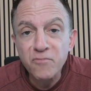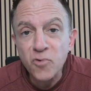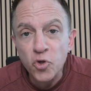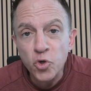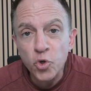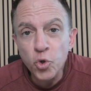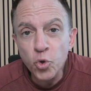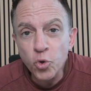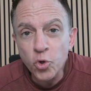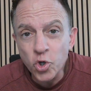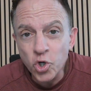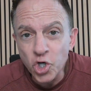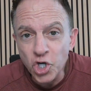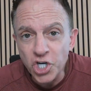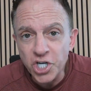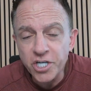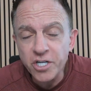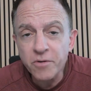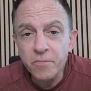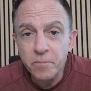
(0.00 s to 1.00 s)
who
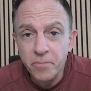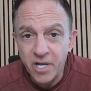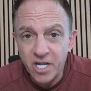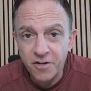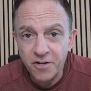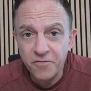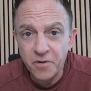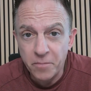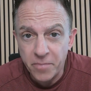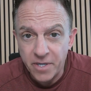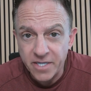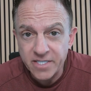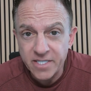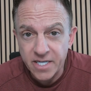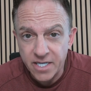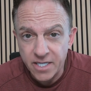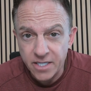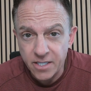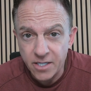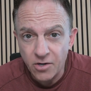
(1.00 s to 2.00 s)
could benefit by
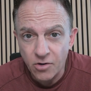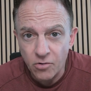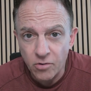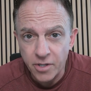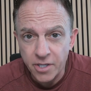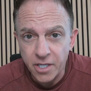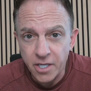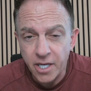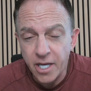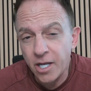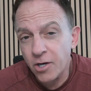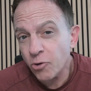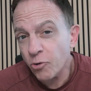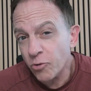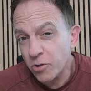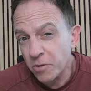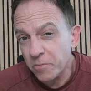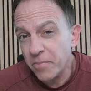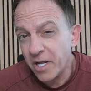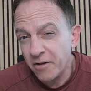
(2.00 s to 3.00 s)
taking it early and who
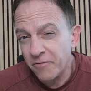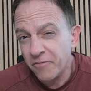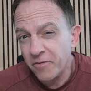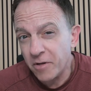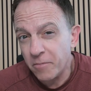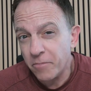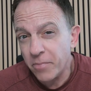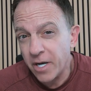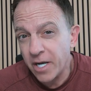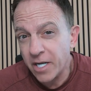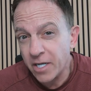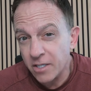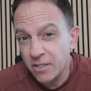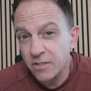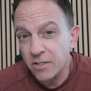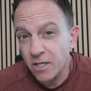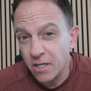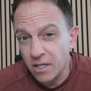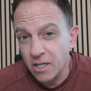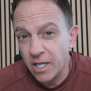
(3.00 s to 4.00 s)
could benefit by
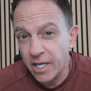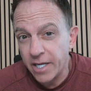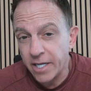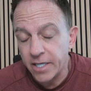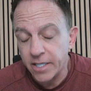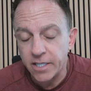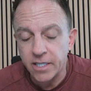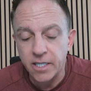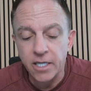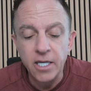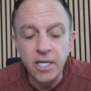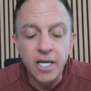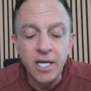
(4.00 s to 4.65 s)
delaying it.